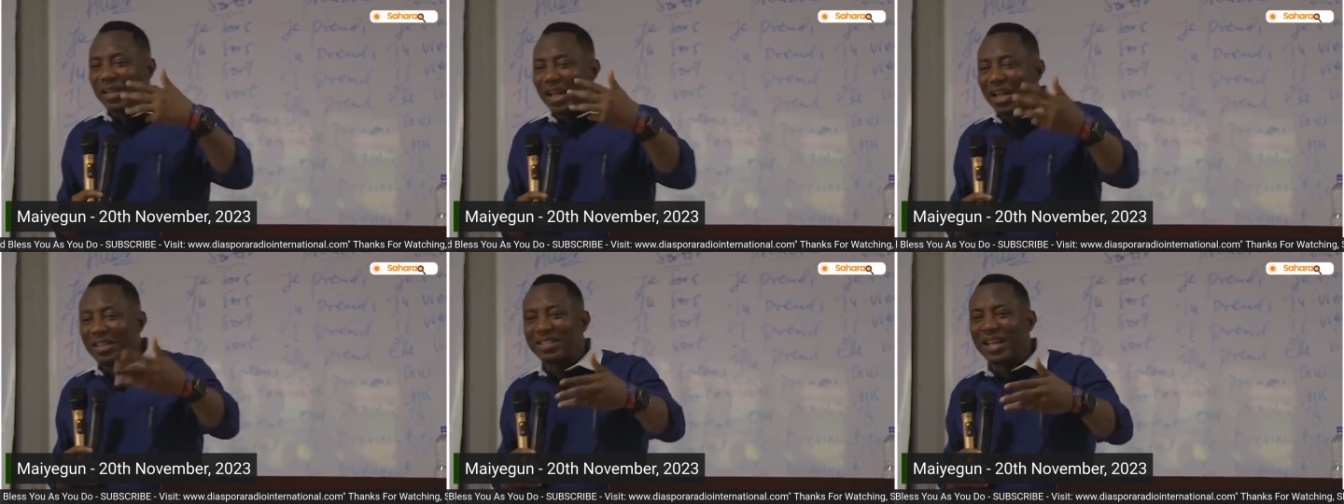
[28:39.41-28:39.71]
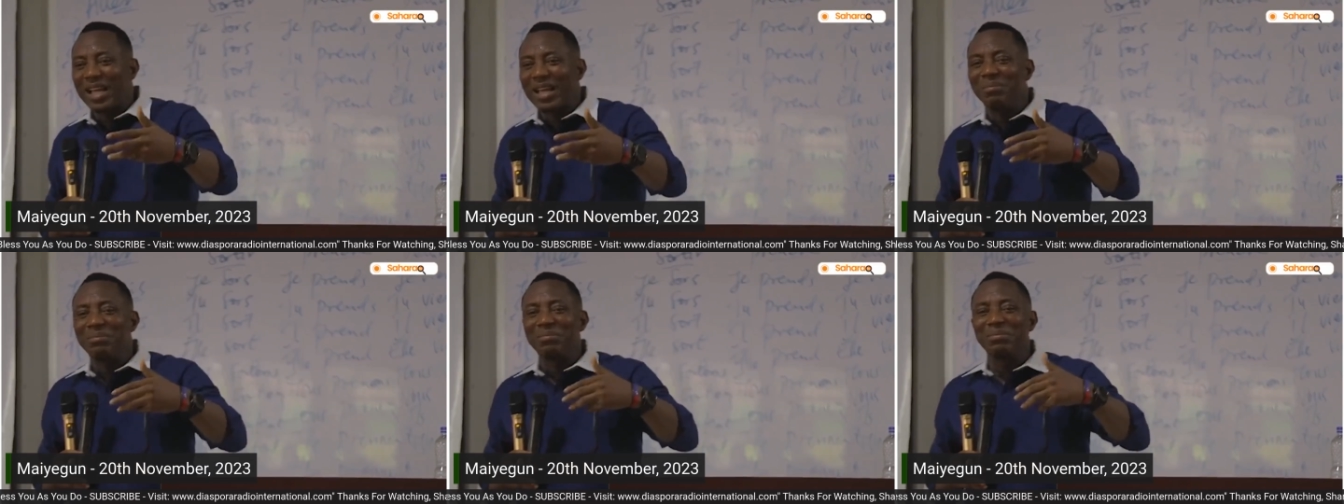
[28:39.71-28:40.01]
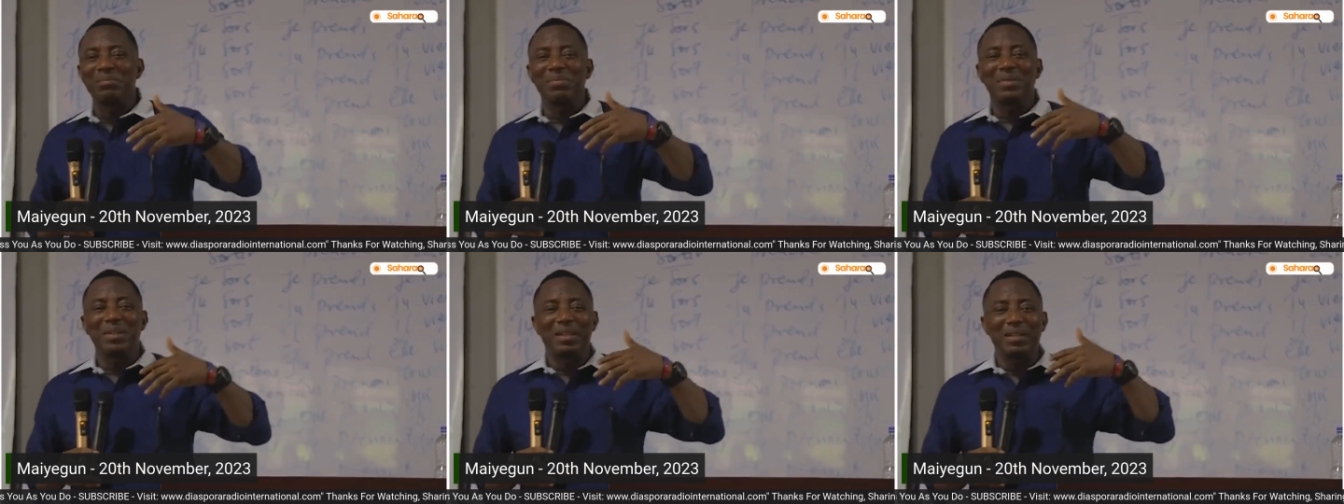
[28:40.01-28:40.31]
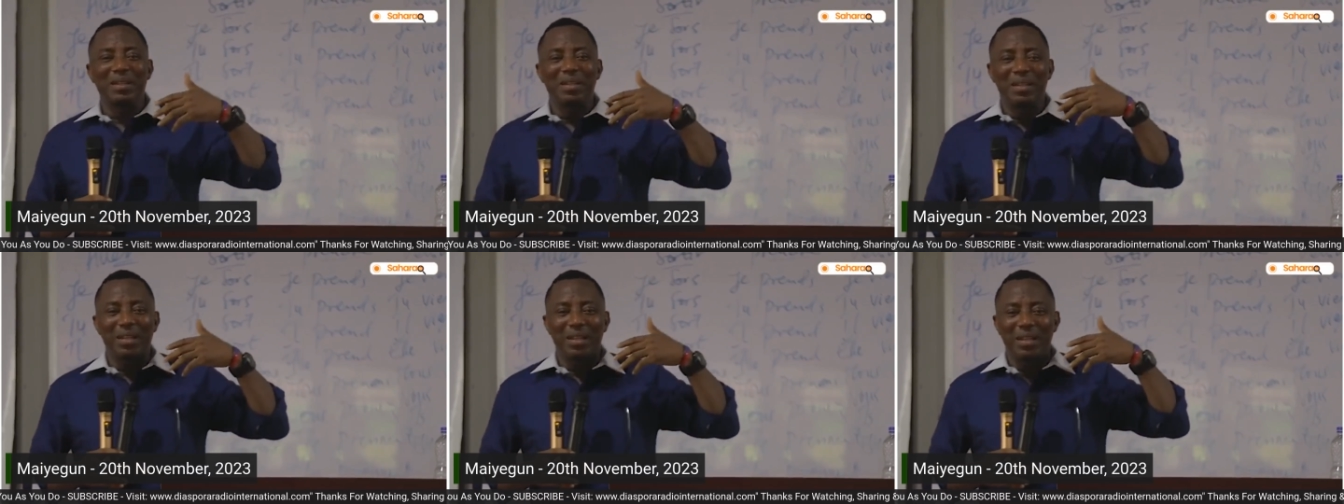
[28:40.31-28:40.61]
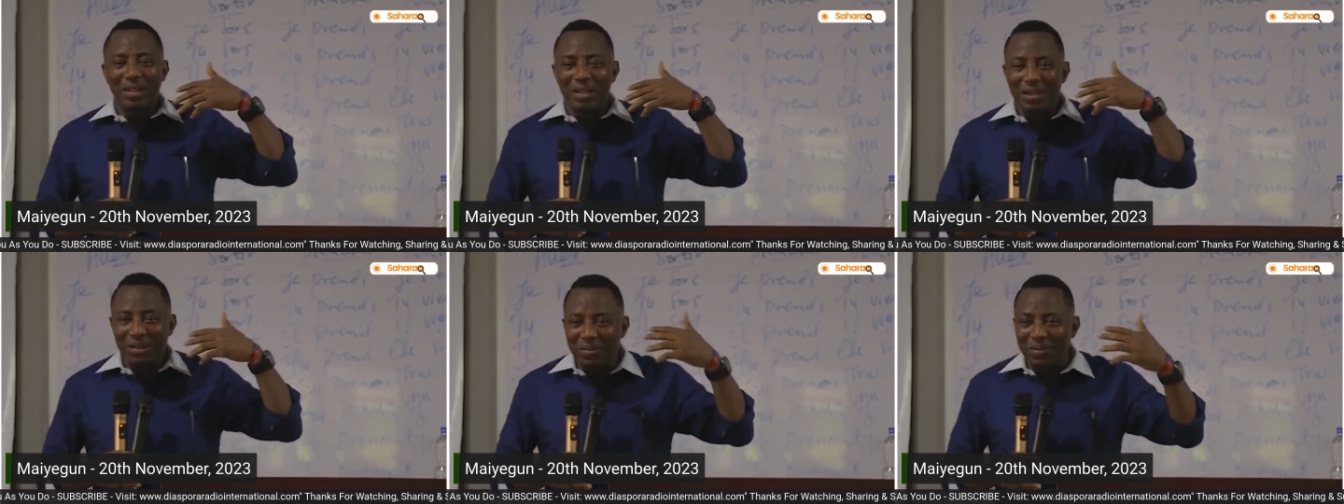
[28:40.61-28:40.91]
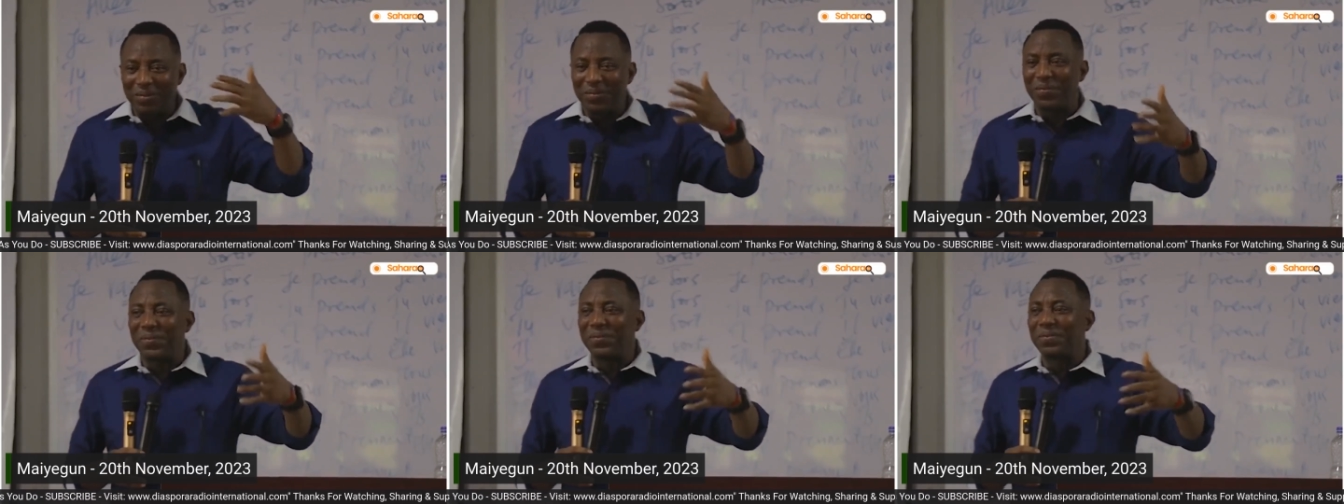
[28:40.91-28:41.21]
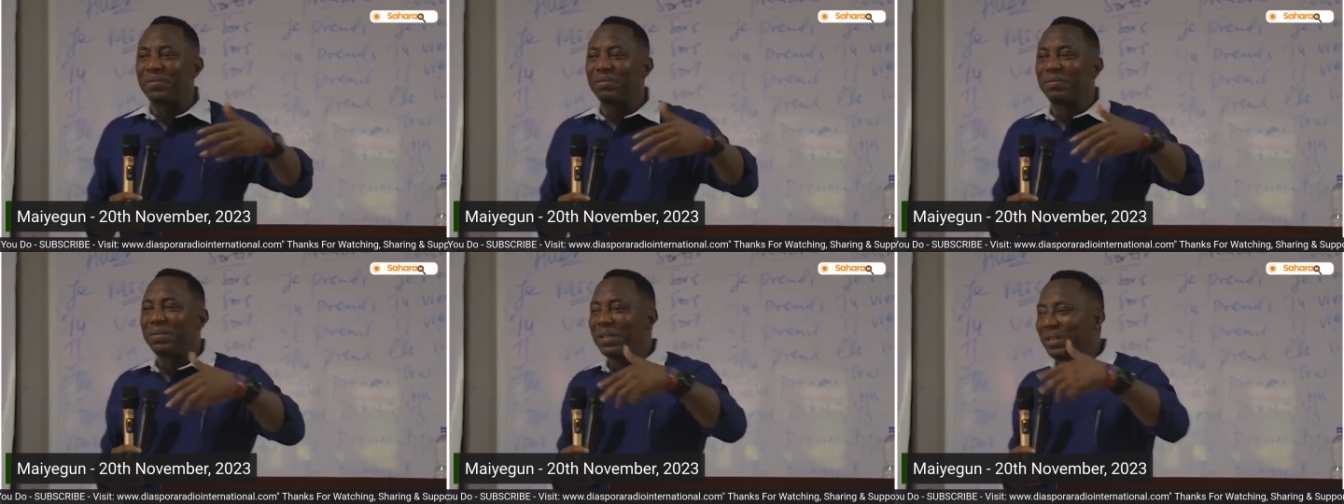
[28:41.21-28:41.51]
That time, if
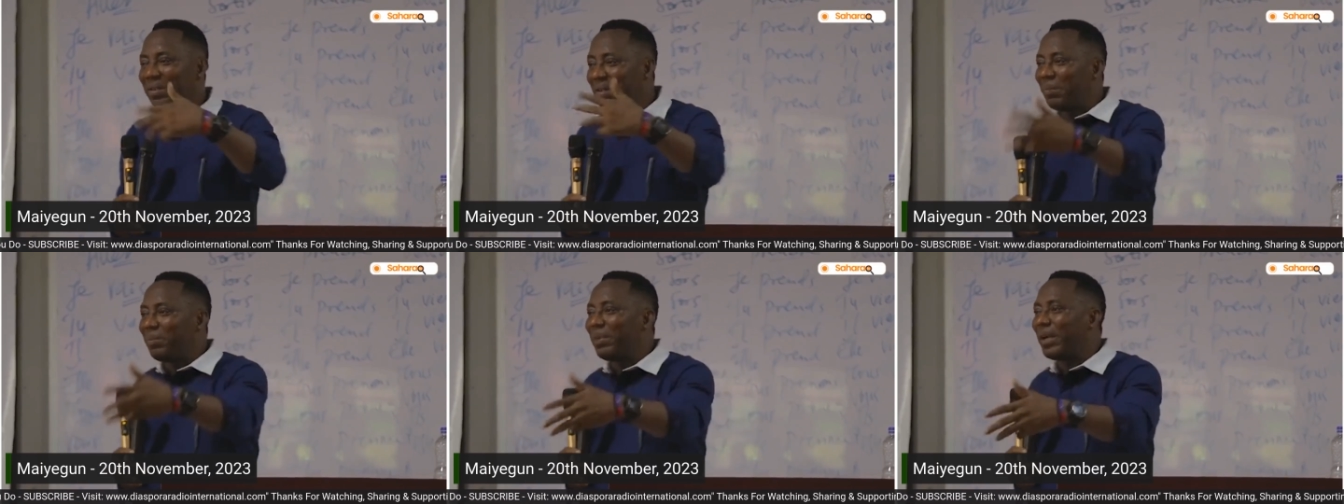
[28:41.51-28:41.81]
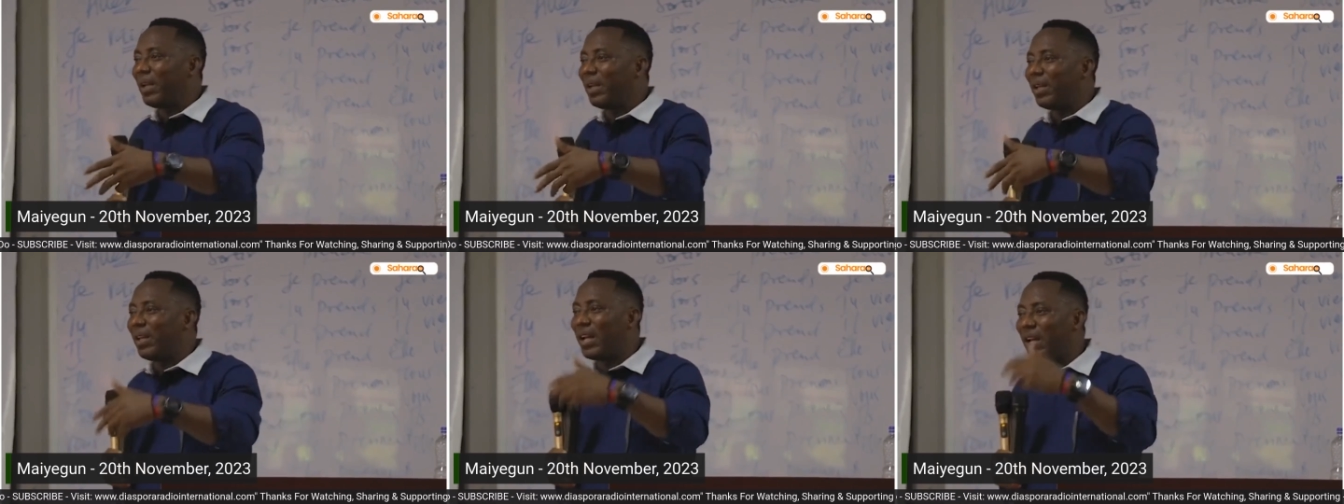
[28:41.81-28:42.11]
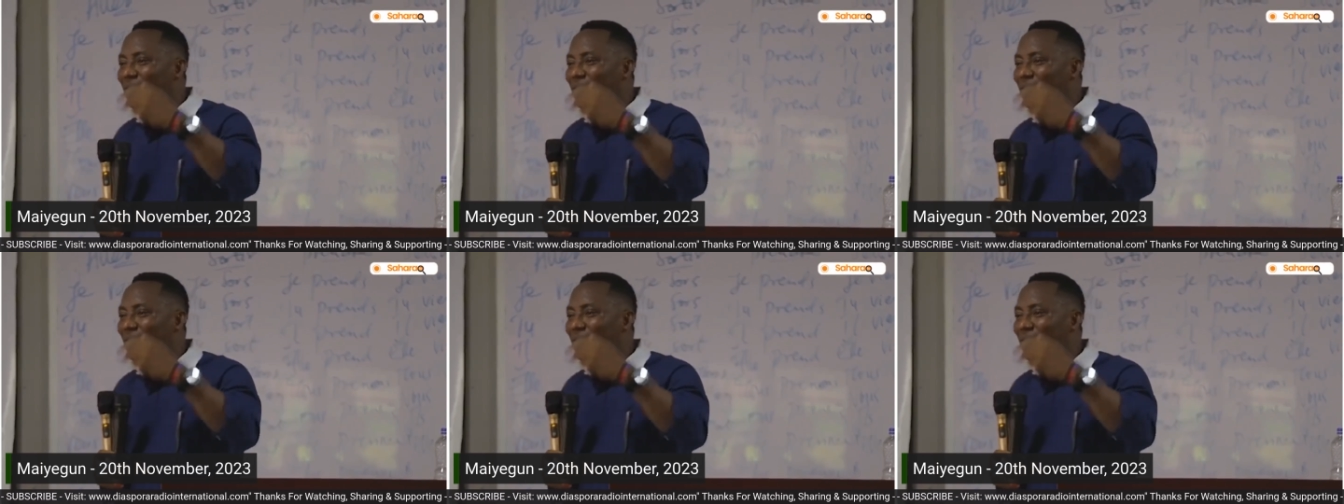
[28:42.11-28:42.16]
the rebel